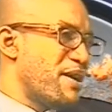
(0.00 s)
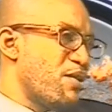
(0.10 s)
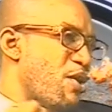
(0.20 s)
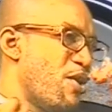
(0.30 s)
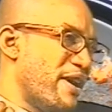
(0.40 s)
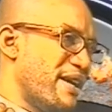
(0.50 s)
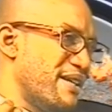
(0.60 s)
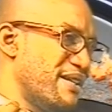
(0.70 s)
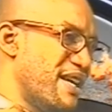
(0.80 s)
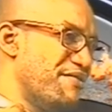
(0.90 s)
oil.
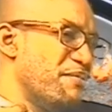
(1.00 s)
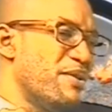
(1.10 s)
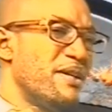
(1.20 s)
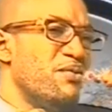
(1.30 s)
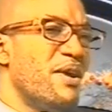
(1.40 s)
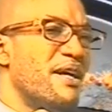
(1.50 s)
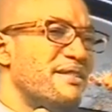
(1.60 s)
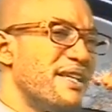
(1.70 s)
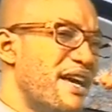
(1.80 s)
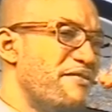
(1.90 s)

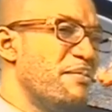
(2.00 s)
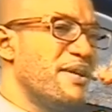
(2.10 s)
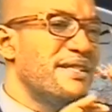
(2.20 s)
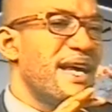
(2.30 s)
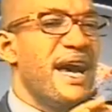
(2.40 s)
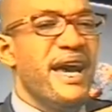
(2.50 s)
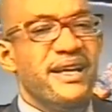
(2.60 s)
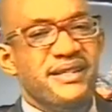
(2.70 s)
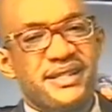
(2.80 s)
Everybody's eye is in the